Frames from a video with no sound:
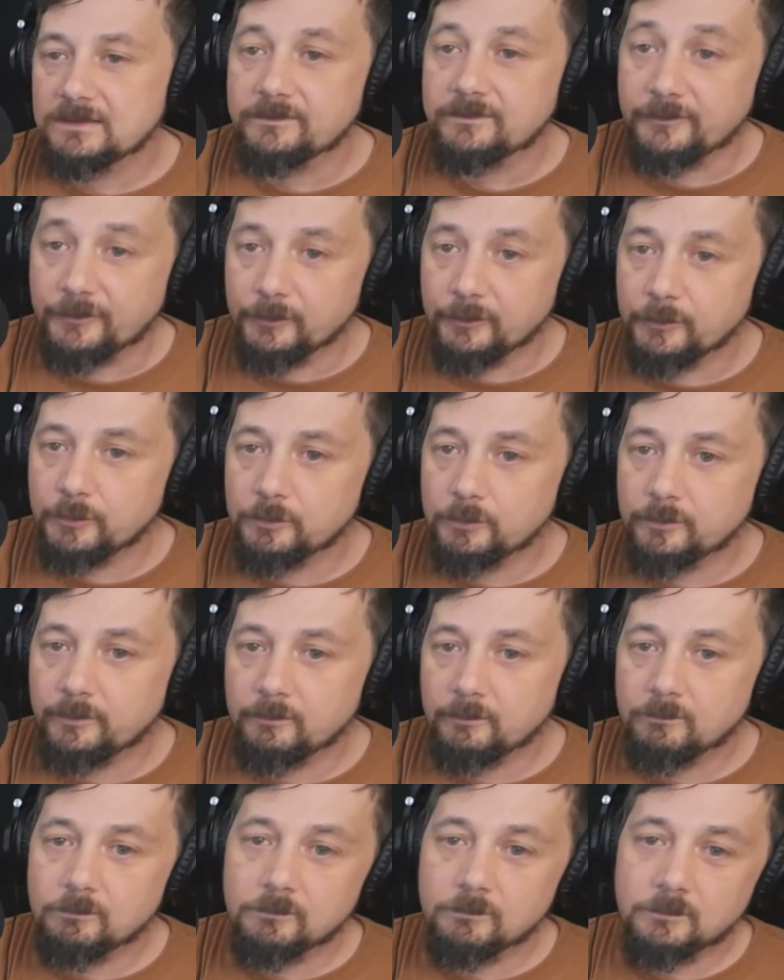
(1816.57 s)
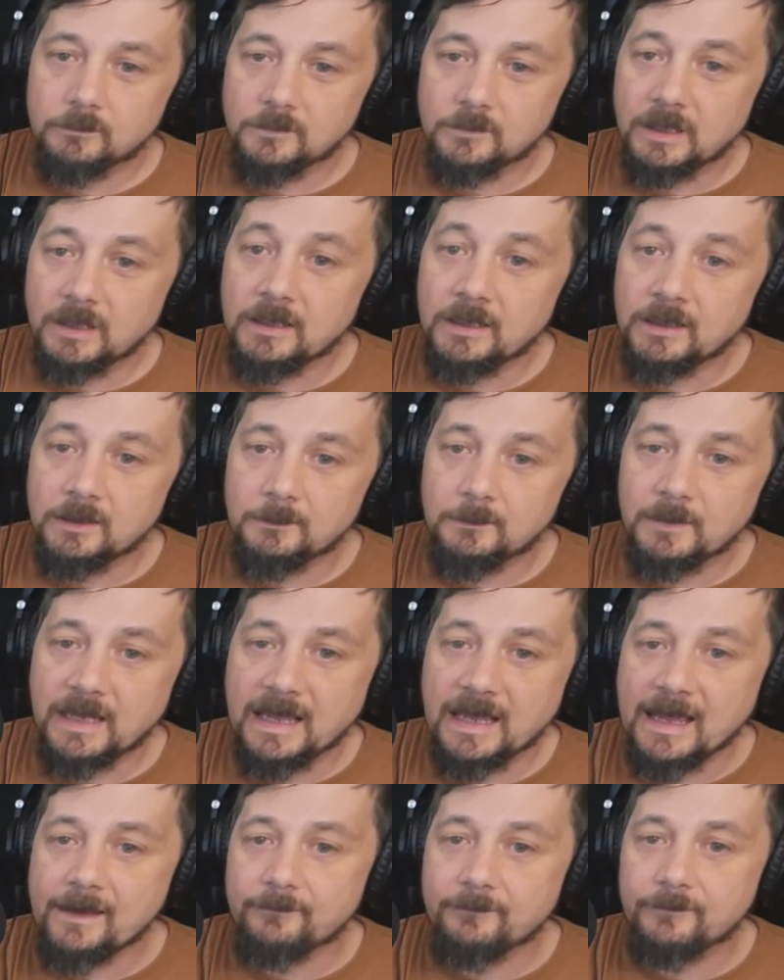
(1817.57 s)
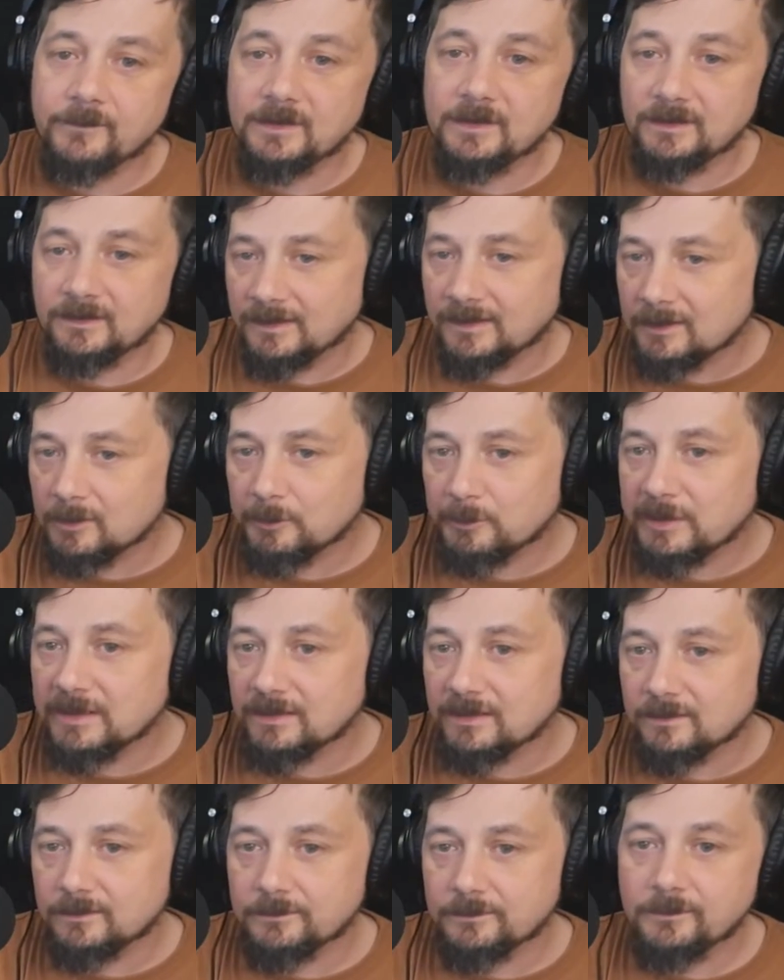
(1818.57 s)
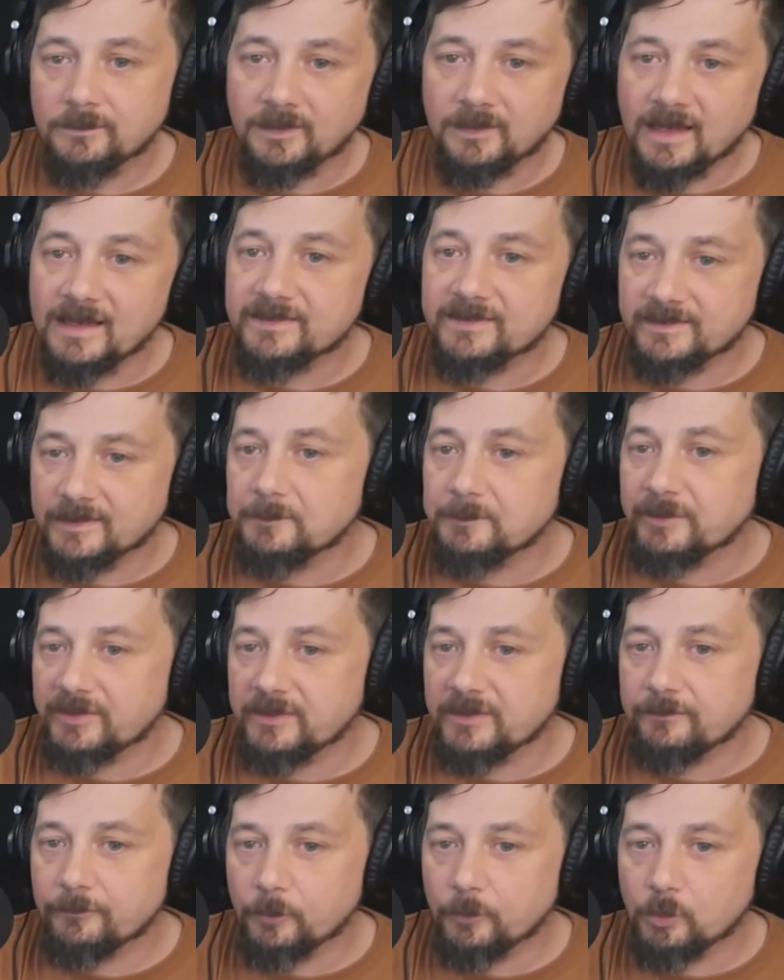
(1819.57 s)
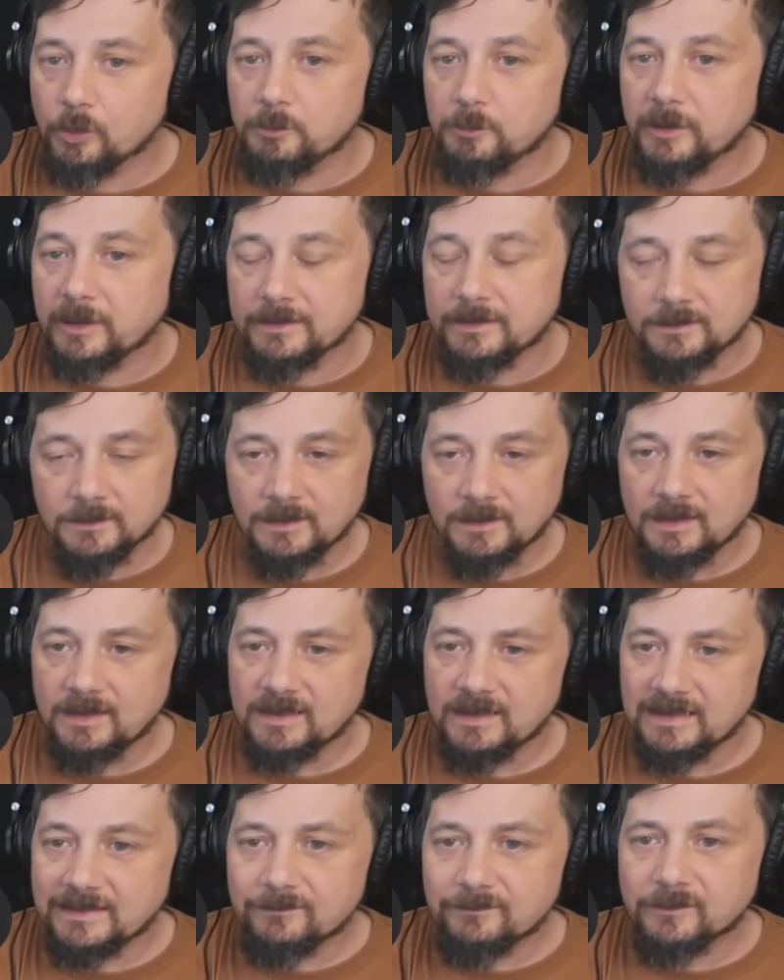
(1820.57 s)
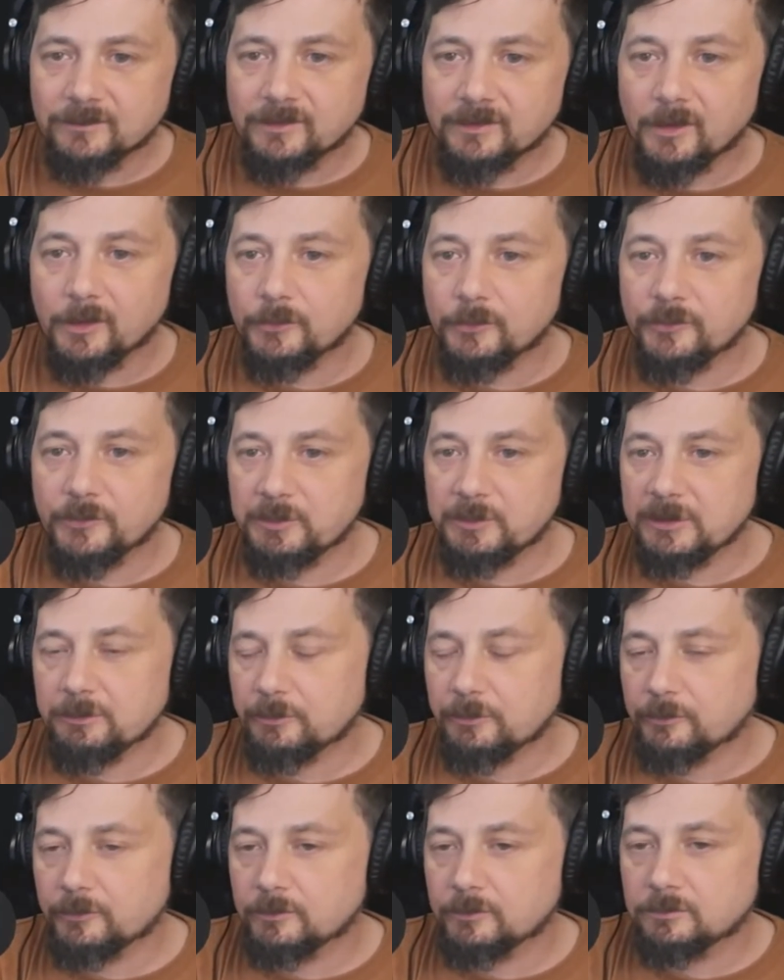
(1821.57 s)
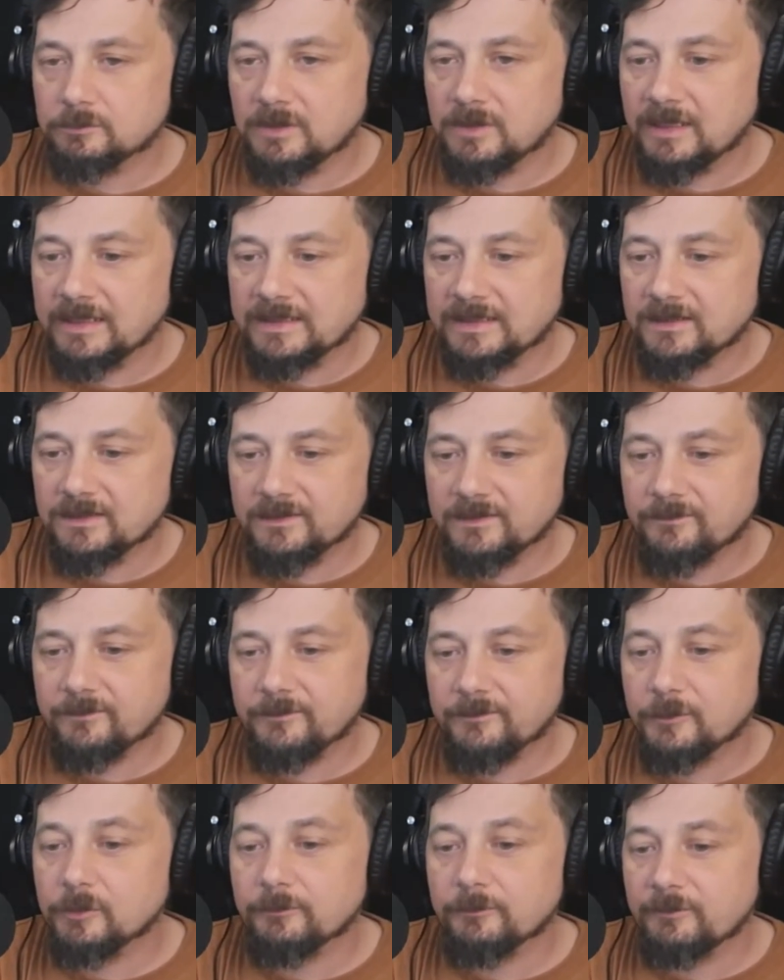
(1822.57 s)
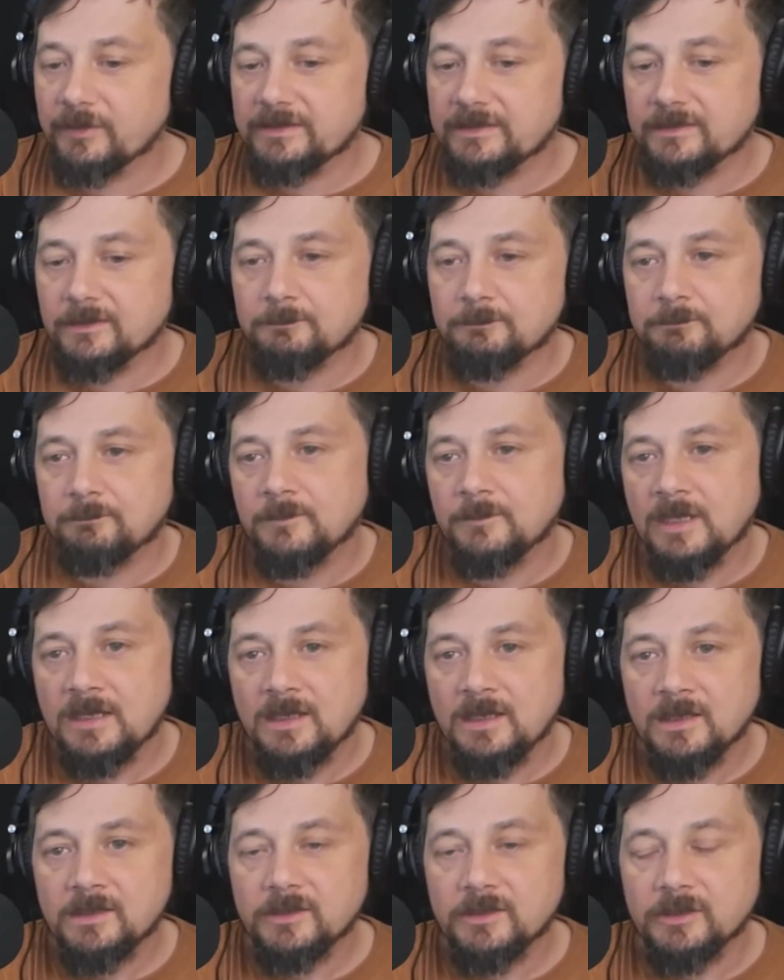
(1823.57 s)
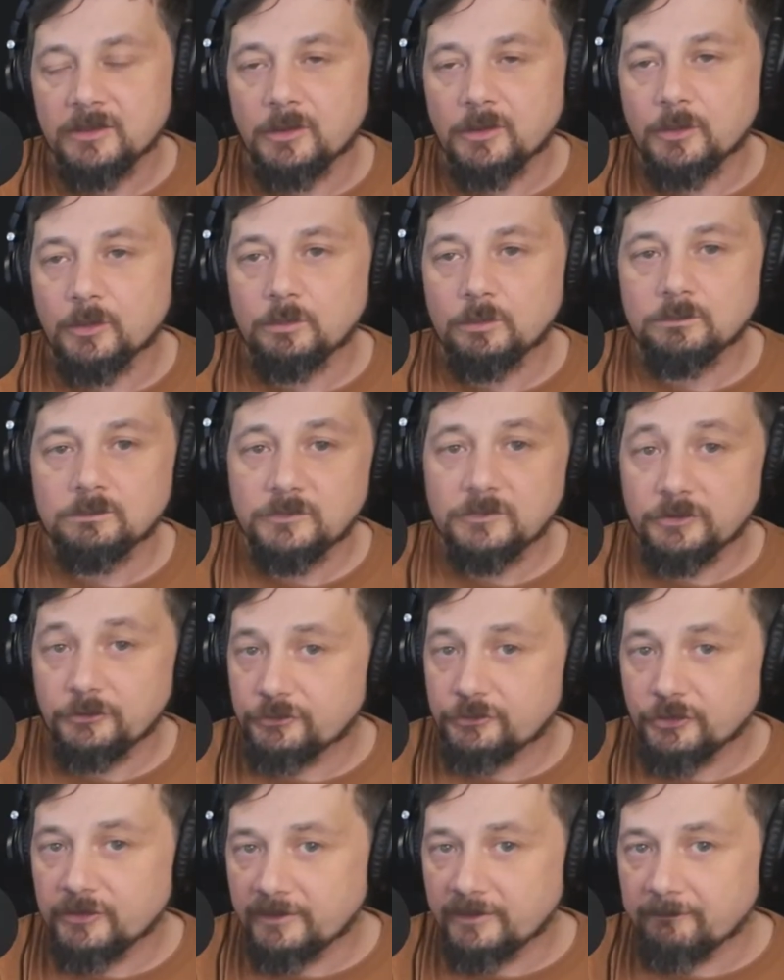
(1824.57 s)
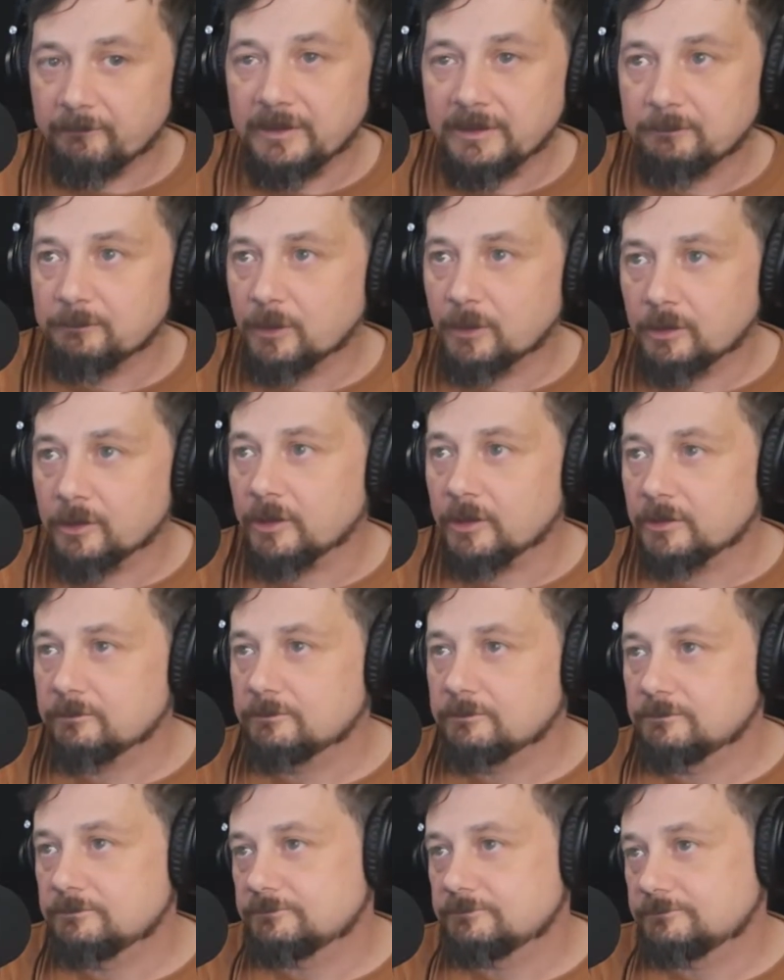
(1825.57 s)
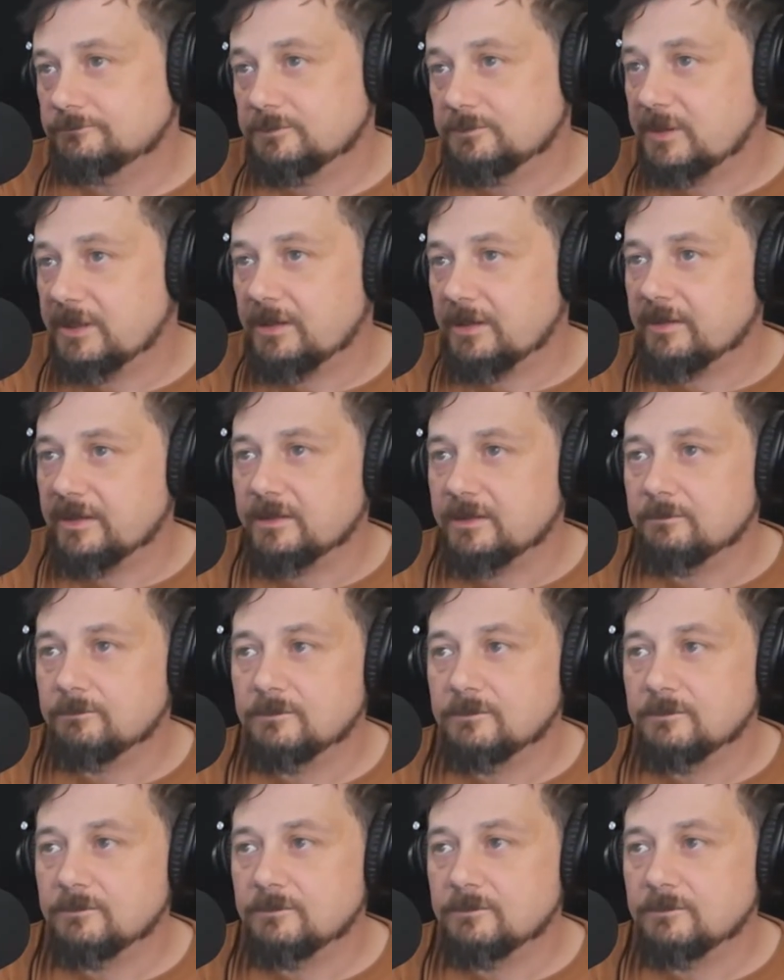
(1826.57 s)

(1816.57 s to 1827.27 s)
do have a little bit less sympathy for, but even those people, like if you're a victim, you shouldn't have been murdered, period.